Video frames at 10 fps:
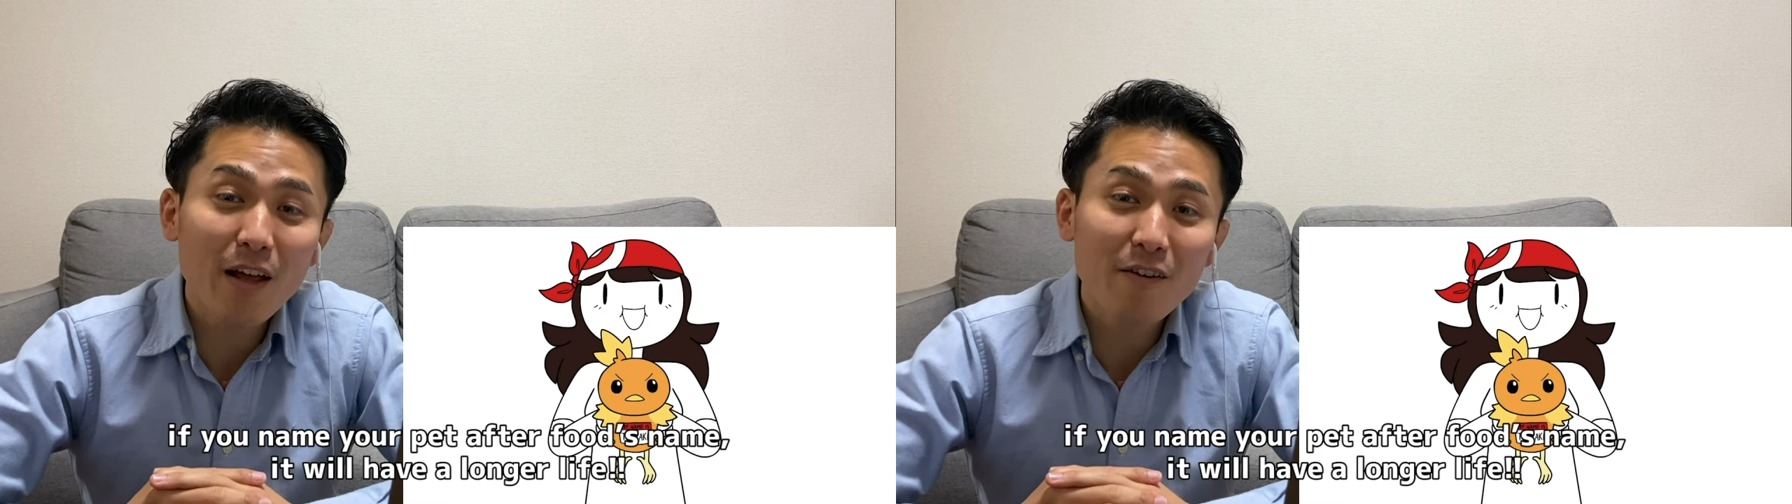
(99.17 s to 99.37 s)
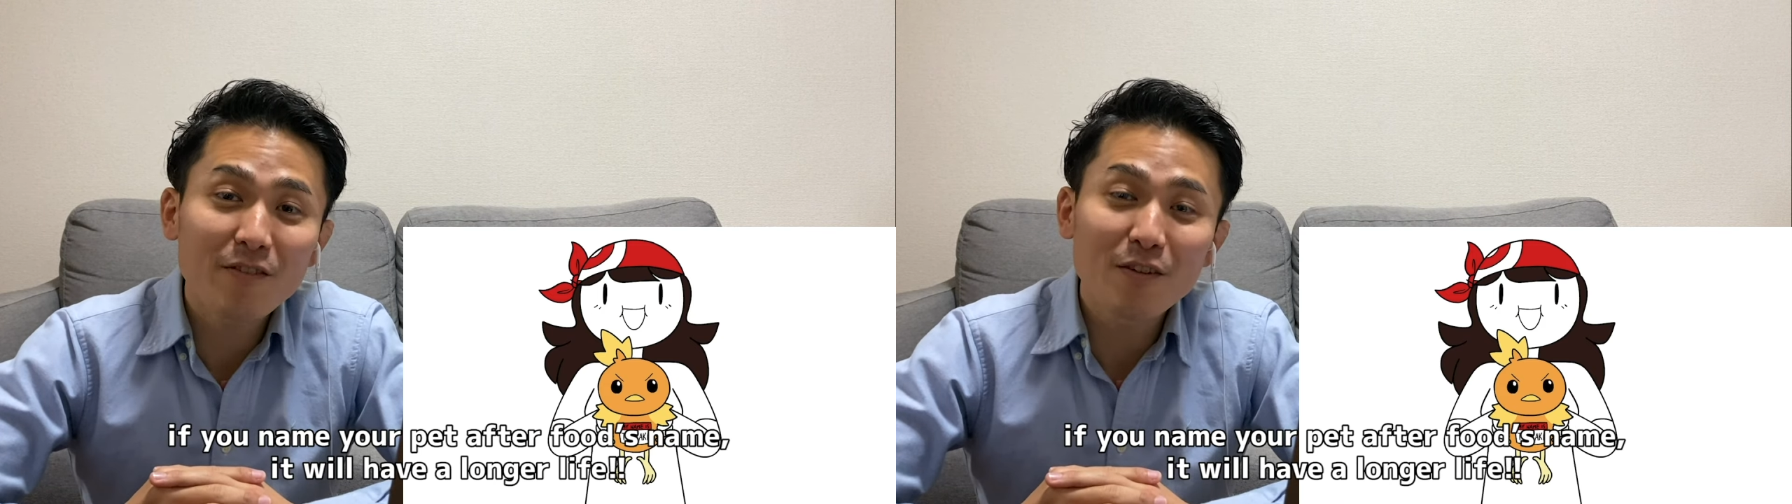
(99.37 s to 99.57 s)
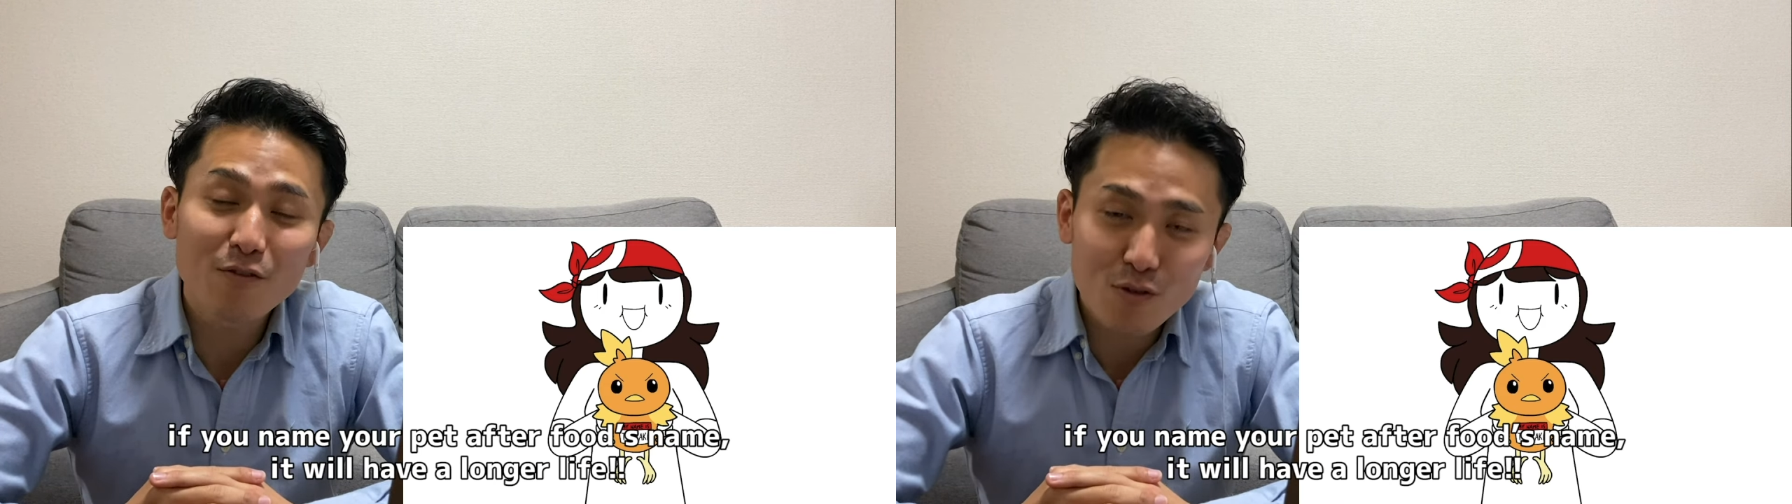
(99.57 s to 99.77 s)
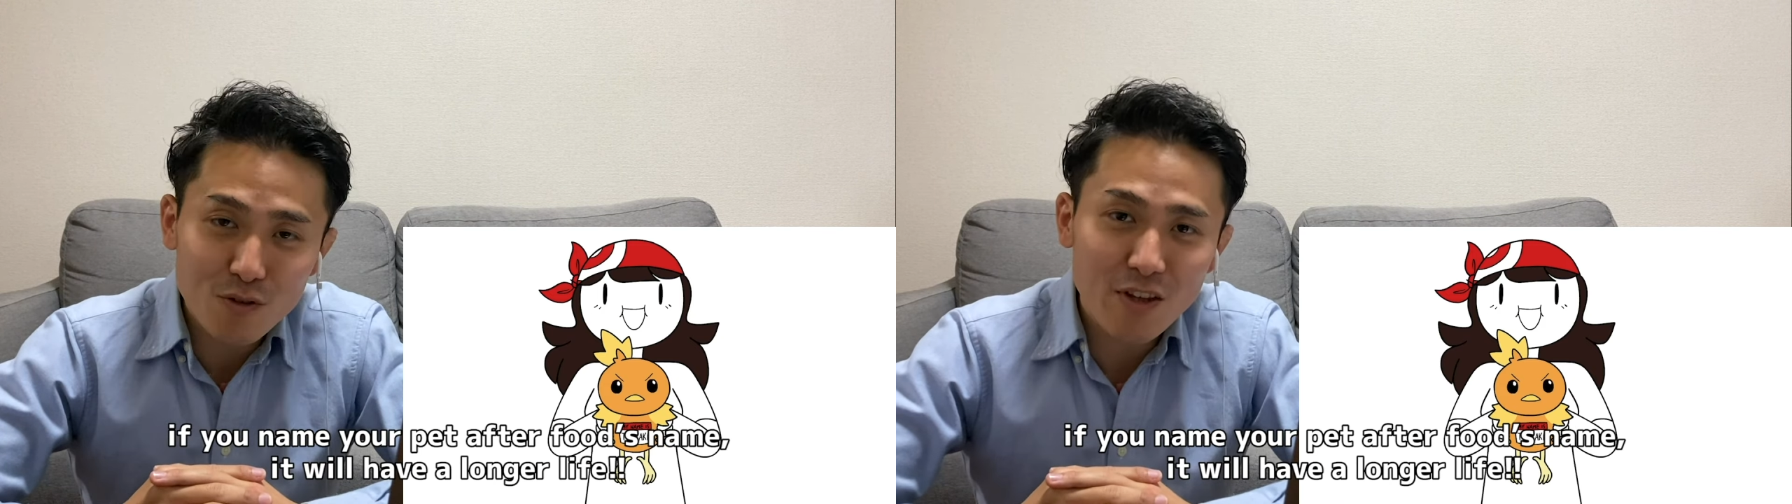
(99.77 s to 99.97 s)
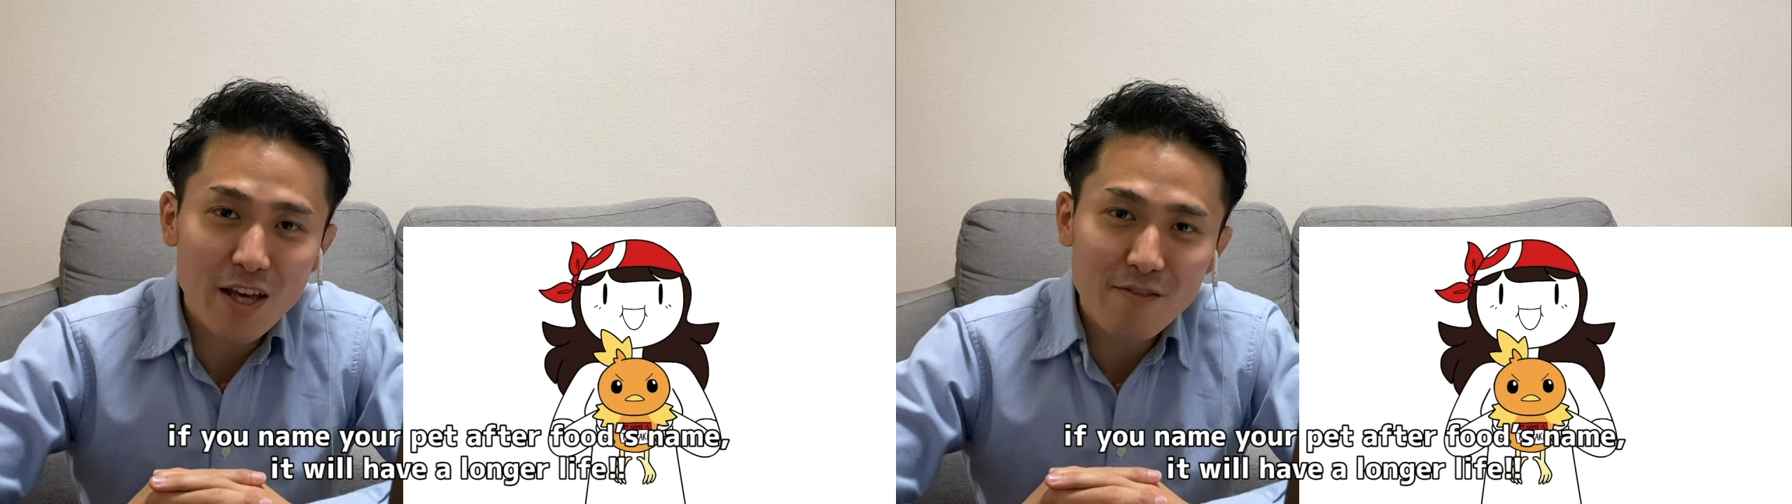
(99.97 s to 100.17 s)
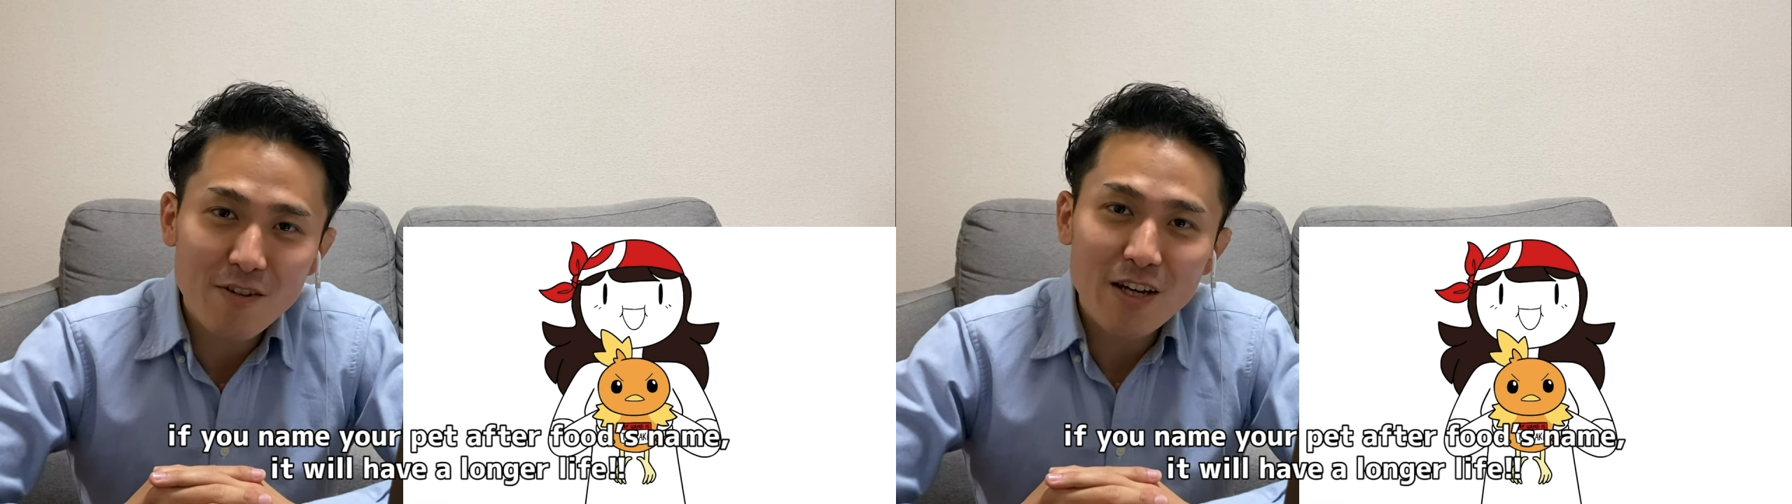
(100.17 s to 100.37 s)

after fruit name,